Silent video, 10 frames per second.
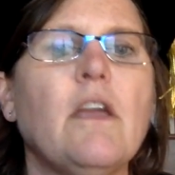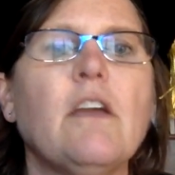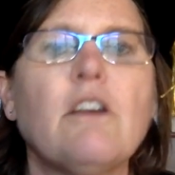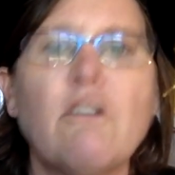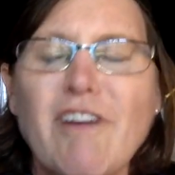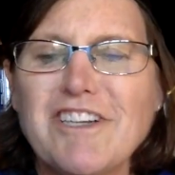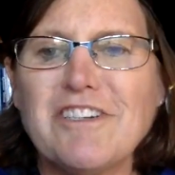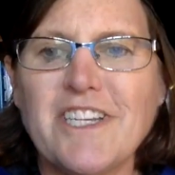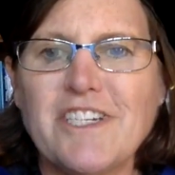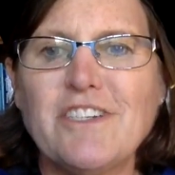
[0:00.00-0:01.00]

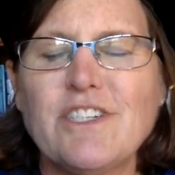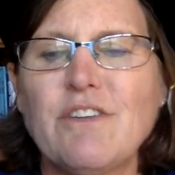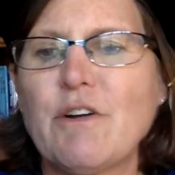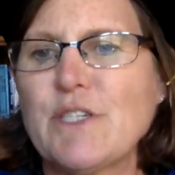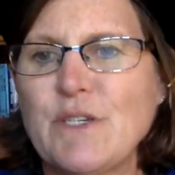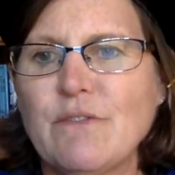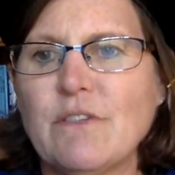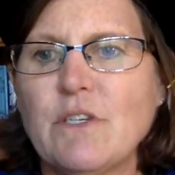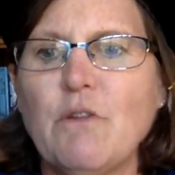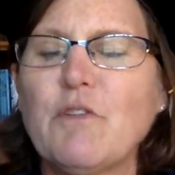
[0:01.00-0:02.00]
Congratulations to our
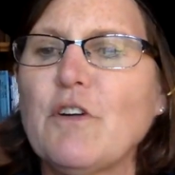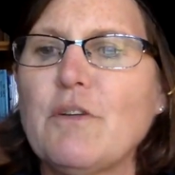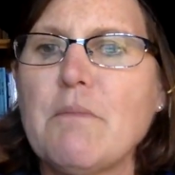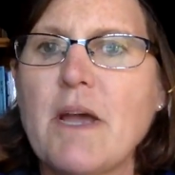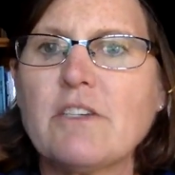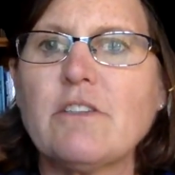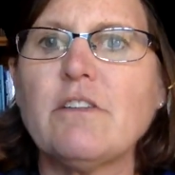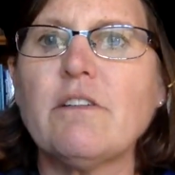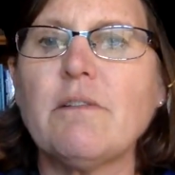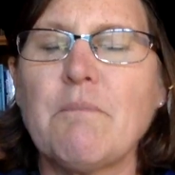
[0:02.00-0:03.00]
students who have earned
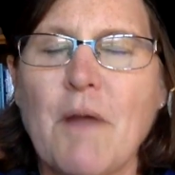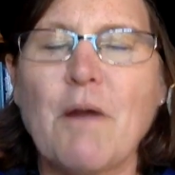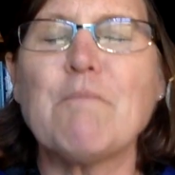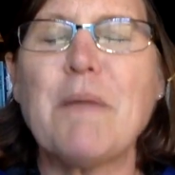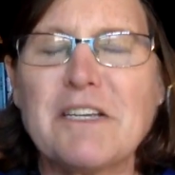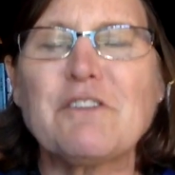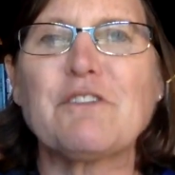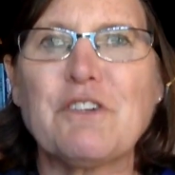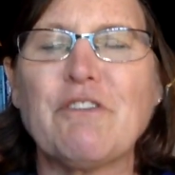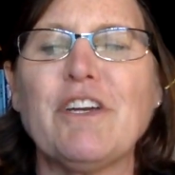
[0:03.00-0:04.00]
a uh,
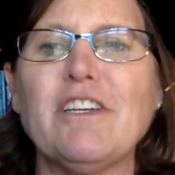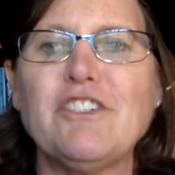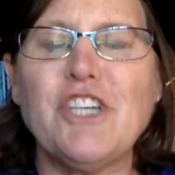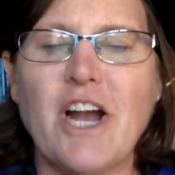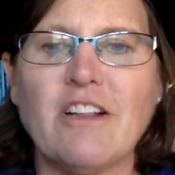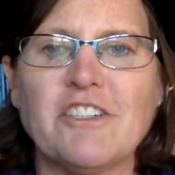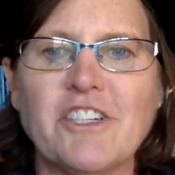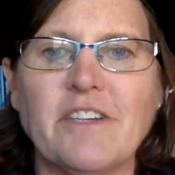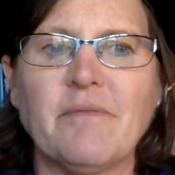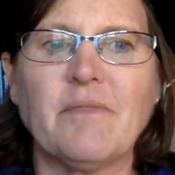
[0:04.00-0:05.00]
master's degree in
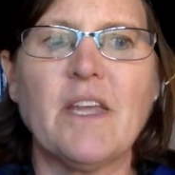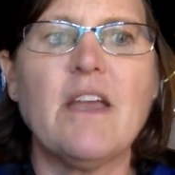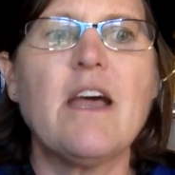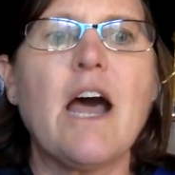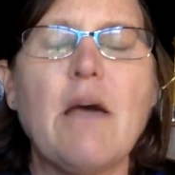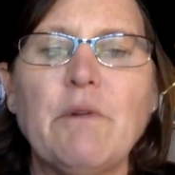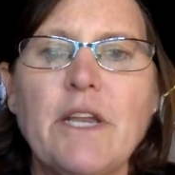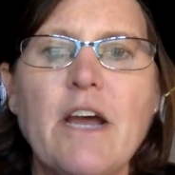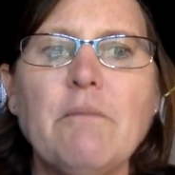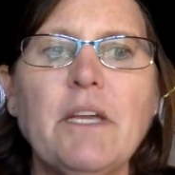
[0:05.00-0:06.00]
geology. I will
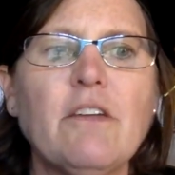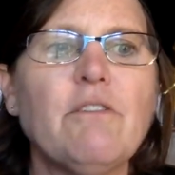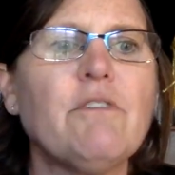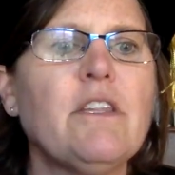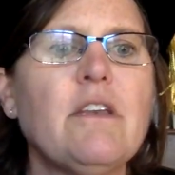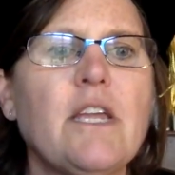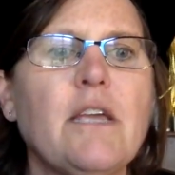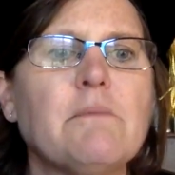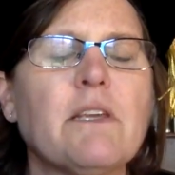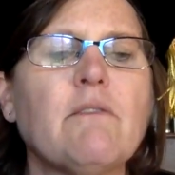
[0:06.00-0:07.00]
now begin to read the
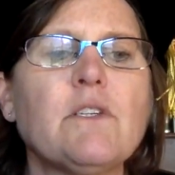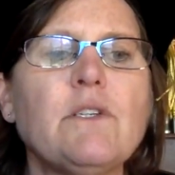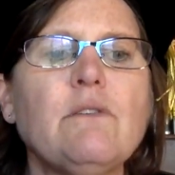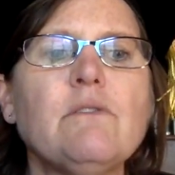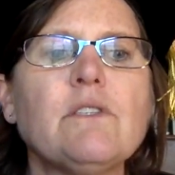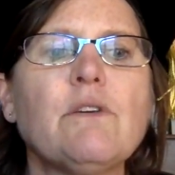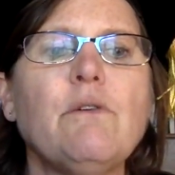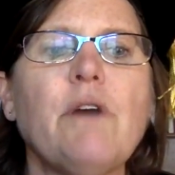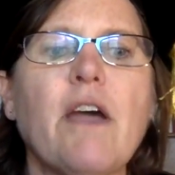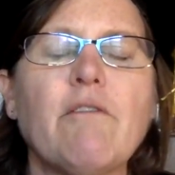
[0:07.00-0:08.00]
names of the students
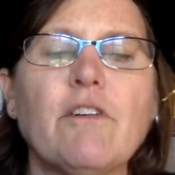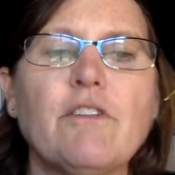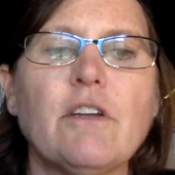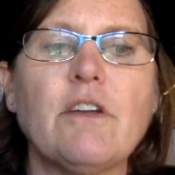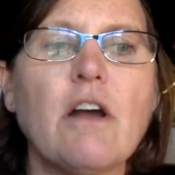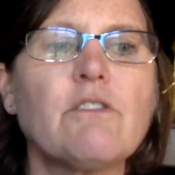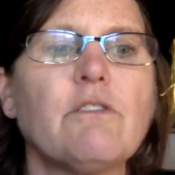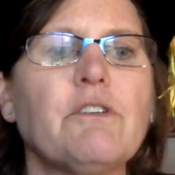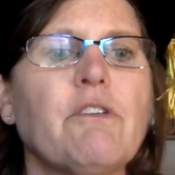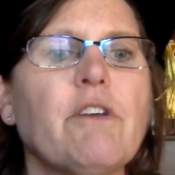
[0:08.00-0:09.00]
who have earned a
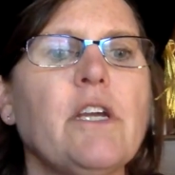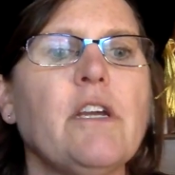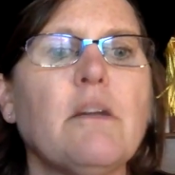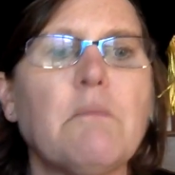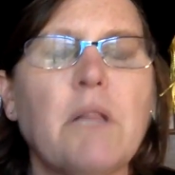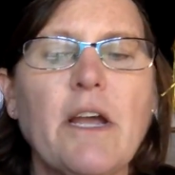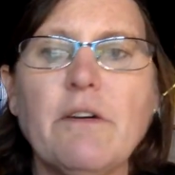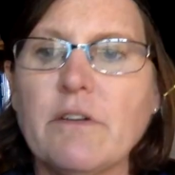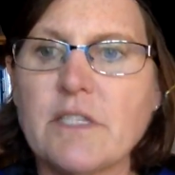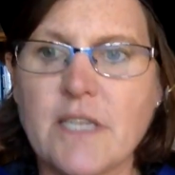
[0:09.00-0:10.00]
doctoral degree in Applied
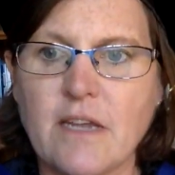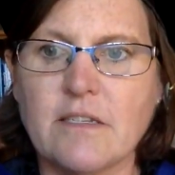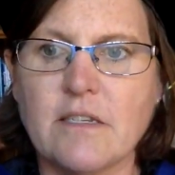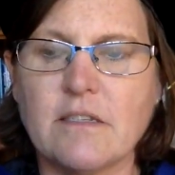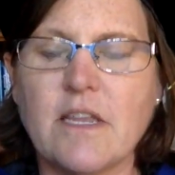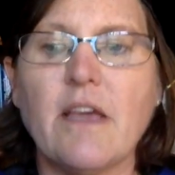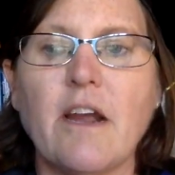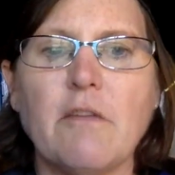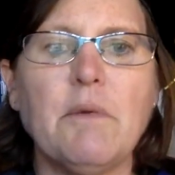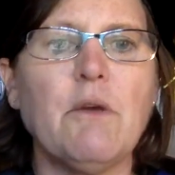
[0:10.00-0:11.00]
Earth Sciences at
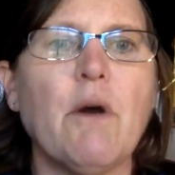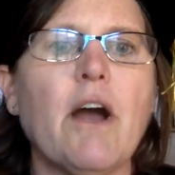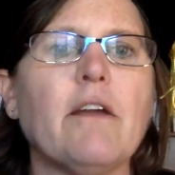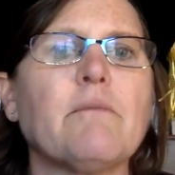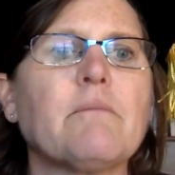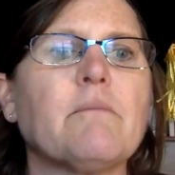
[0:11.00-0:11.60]
IPUI.